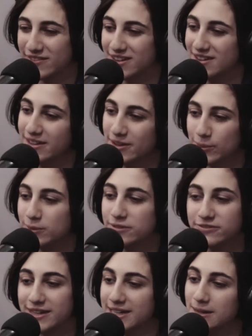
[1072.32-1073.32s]
very cool
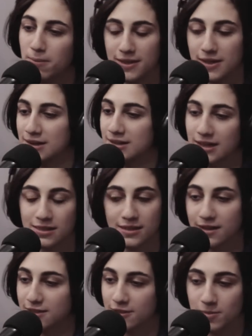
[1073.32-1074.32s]
vibe there like mm.
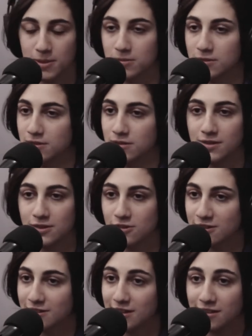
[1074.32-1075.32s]
lots of people doing
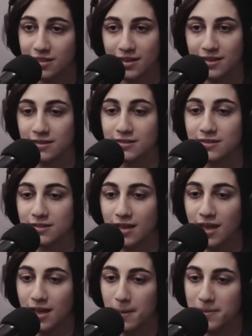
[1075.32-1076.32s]
interesting things
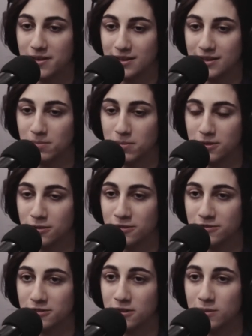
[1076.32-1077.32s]
but in
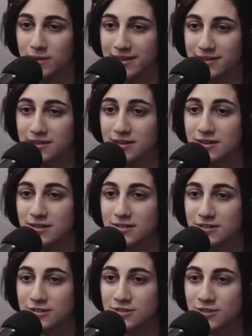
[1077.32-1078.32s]
beautiful weather
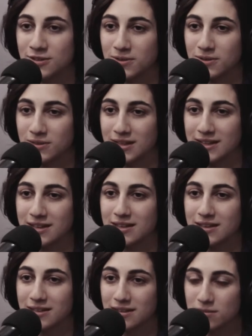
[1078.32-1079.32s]
so
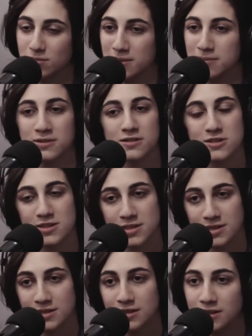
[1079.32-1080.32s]
like people are
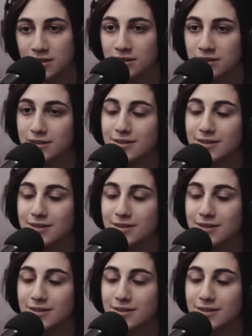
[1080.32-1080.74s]
chill,